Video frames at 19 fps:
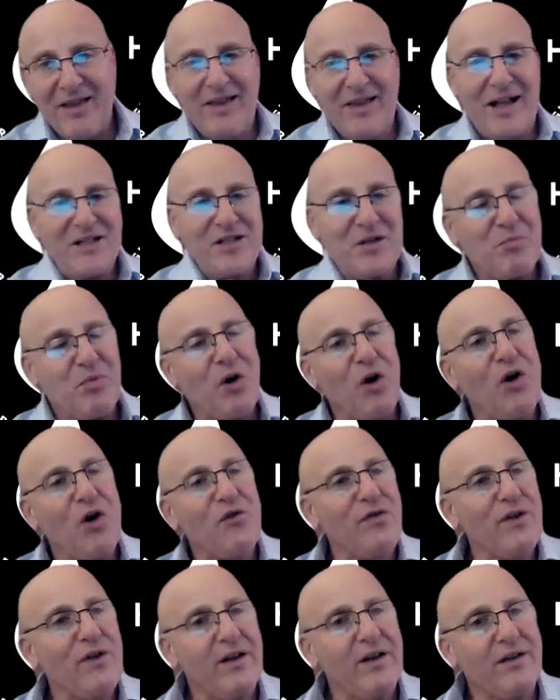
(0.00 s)
that's a
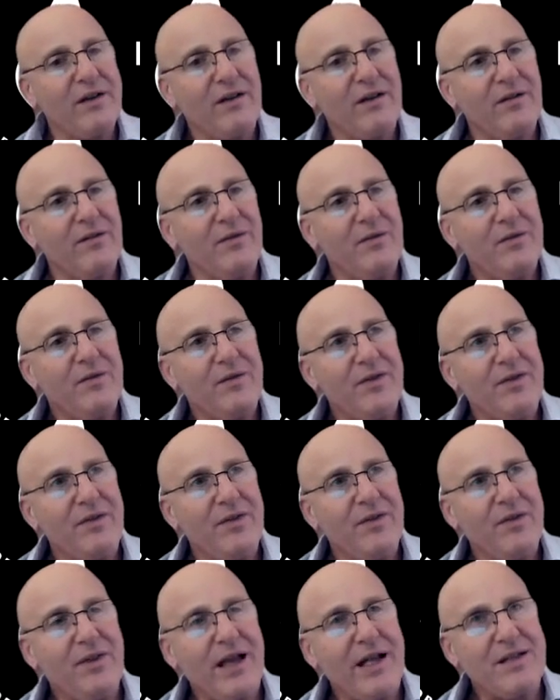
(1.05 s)
perfect
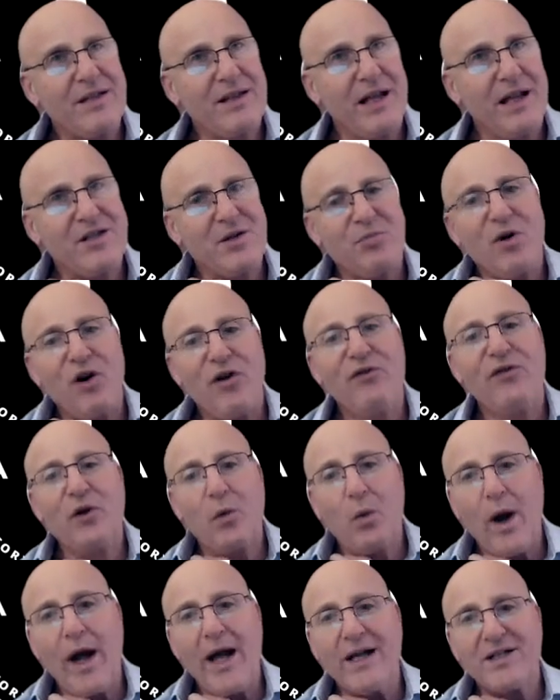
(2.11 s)
that's a perfect
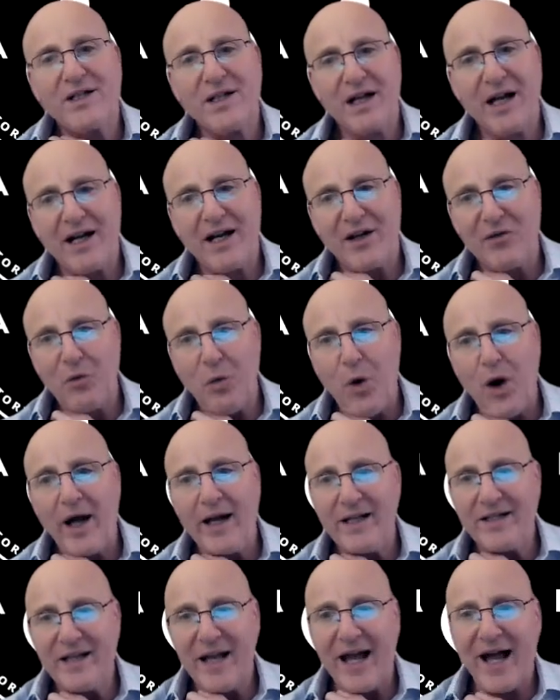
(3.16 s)
way to kind of
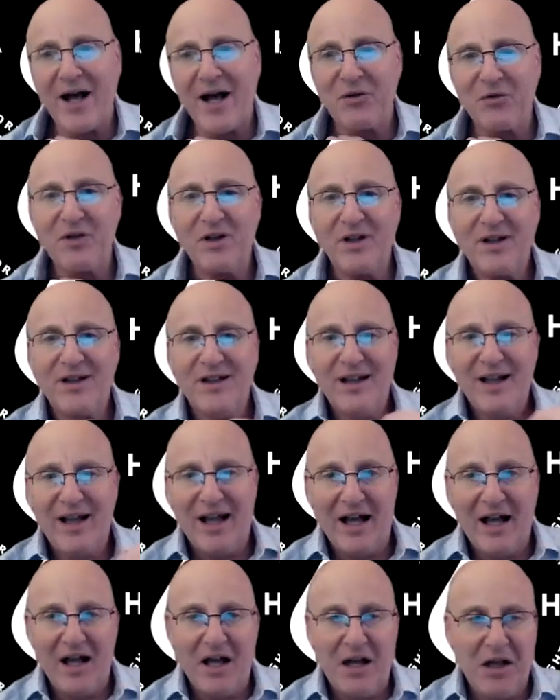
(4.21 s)
wind down
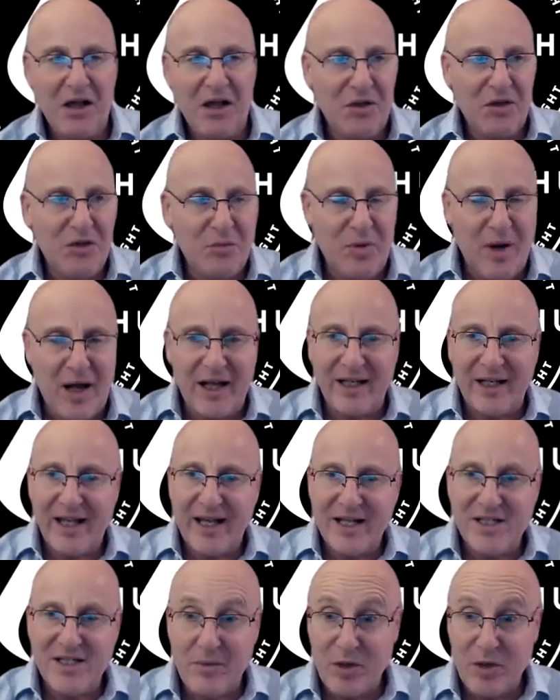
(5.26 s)
the podcast.